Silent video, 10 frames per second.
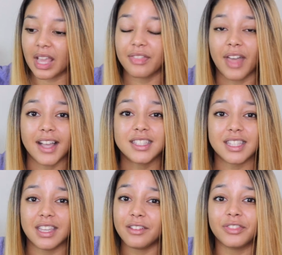that's
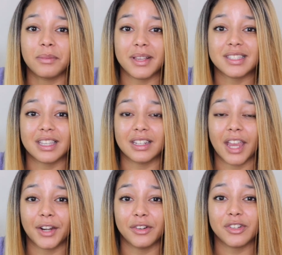it for my
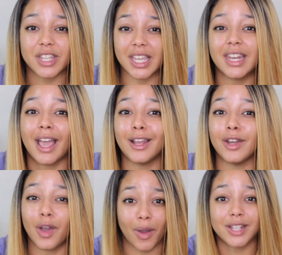skincare routine. I
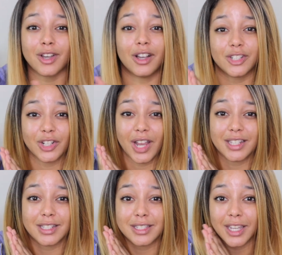know I talked your
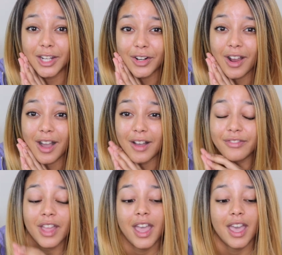guys' ear off
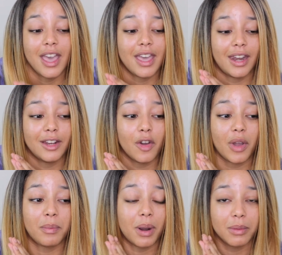and I know I
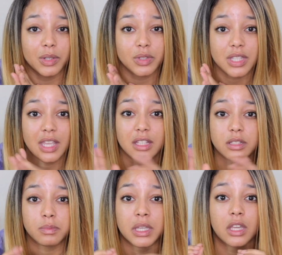probably was like
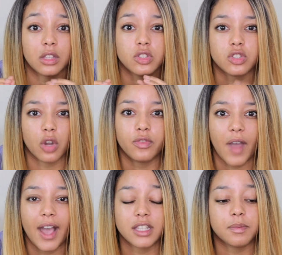speaking so
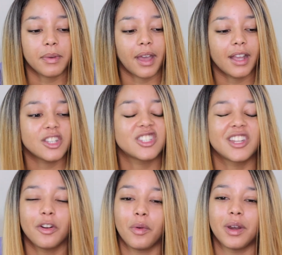fast, but I just
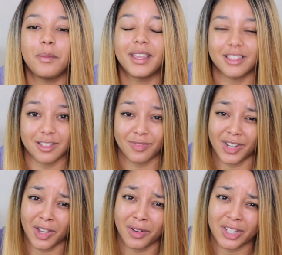didn't want to make this
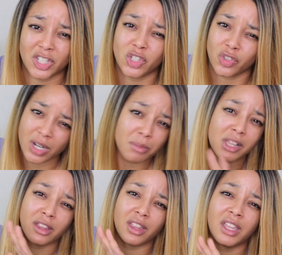video
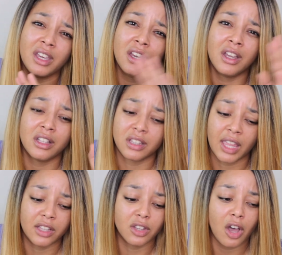extremely
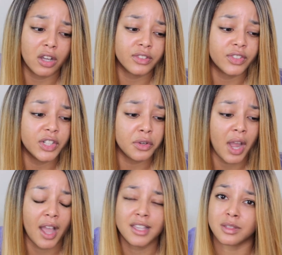like long for you
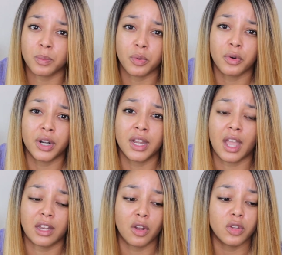guys and boring.
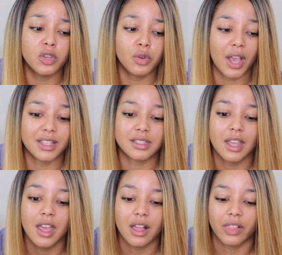I know you guys
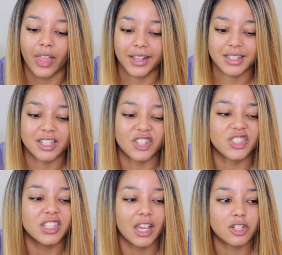like to
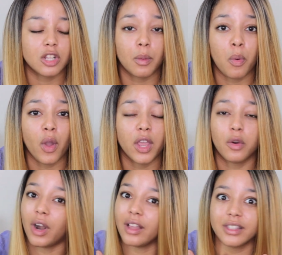just get to the point,
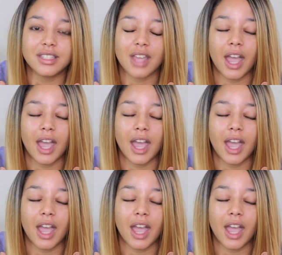or at least